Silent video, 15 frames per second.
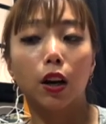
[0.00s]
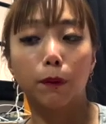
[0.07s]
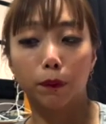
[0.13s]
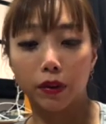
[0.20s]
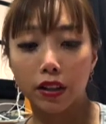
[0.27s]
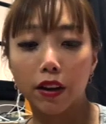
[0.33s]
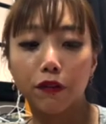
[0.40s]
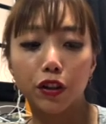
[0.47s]

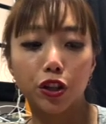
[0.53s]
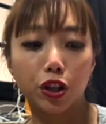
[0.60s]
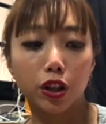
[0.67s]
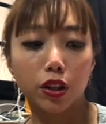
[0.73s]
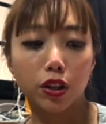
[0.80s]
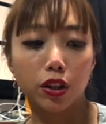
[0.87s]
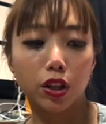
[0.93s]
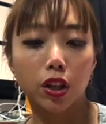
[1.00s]

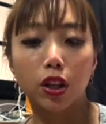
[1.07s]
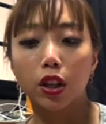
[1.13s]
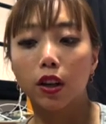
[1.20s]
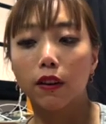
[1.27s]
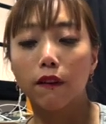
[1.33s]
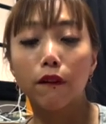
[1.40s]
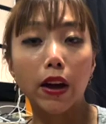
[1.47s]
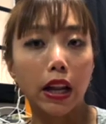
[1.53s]
sufficient
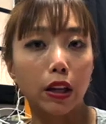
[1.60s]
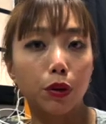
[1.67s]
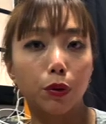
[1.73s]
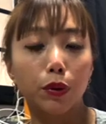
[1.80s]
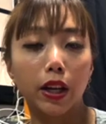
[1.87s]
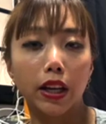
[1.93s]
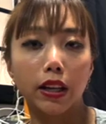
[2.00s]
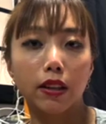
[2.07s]
value
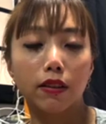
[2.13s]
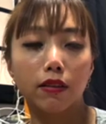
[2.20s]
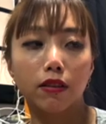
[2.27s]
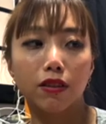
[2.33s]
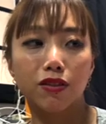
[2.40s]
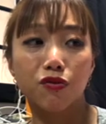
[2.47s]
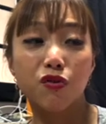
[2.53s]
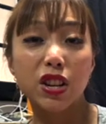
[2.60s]
that is
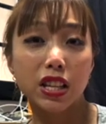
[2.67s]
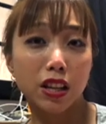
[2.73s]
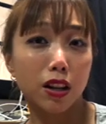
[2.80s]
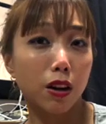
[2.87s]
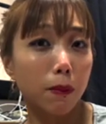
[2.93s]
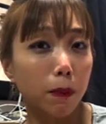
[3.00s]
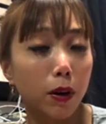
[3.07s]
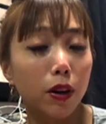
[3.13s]

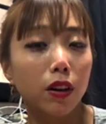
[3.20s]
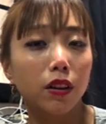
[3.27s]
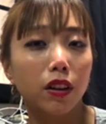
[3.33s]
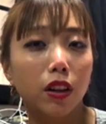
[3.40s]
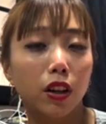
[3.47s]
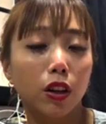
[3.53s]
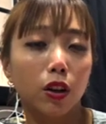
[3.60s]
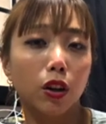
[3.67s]
reasonable
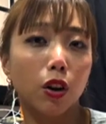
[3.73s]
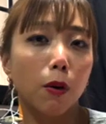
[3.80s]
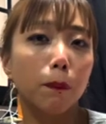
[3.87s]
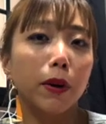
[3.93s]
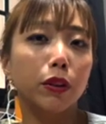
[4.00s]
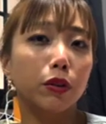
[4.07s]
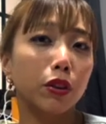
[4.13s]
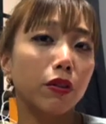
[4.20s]

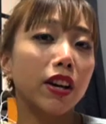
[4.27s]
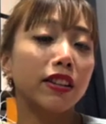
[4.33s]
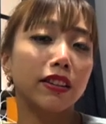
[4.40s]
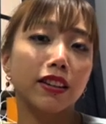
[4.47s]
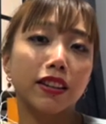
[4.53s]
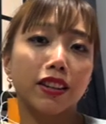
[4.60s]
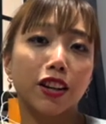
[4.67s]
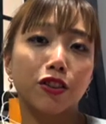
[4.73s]
compared to the rest in the
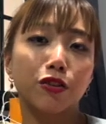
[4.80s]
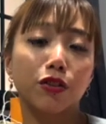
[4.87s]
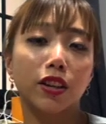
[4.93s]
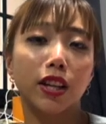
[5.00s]
industry.